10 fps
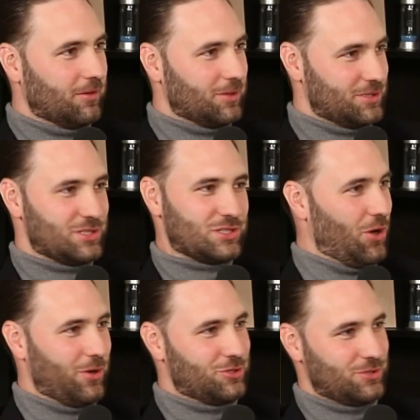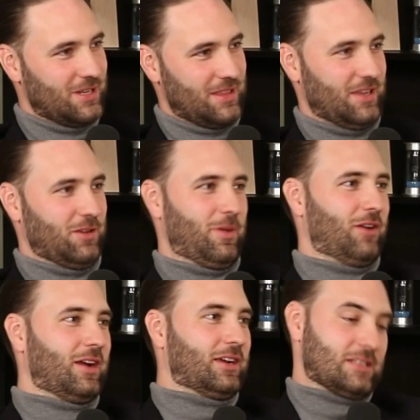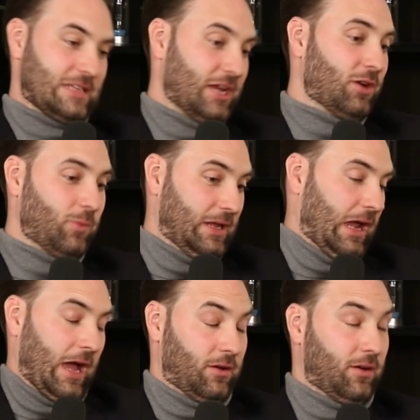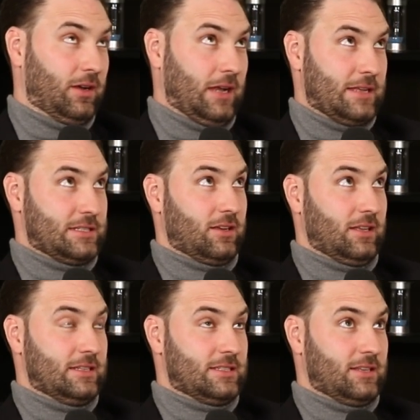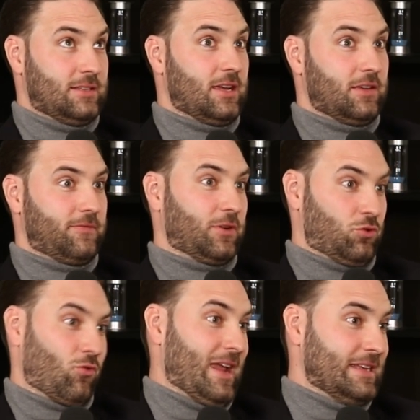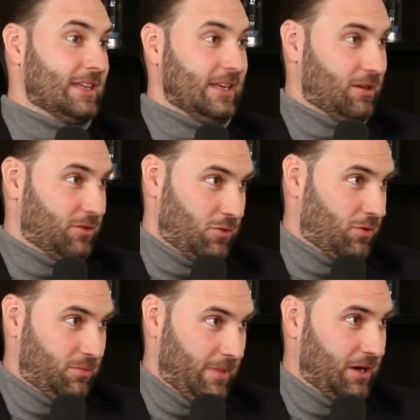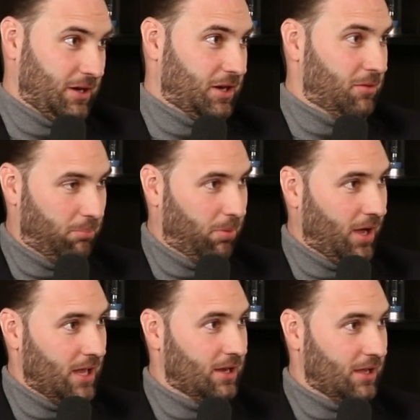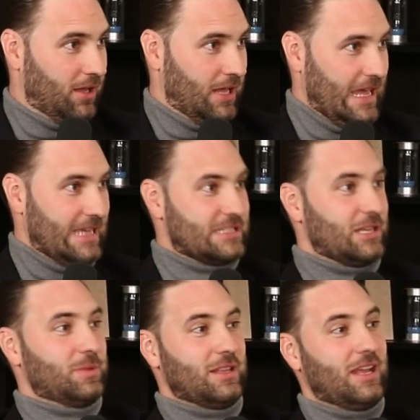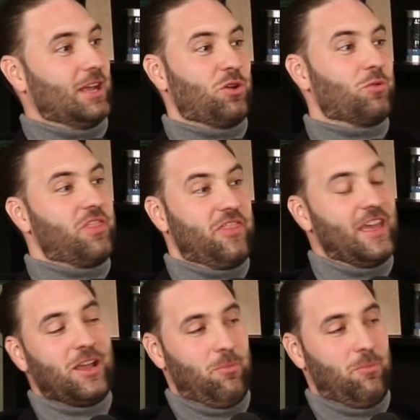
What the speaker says: Which is so interesting to think about, right? Because here I don't necessarily say take it for granted here in North America, but it's something that I don't think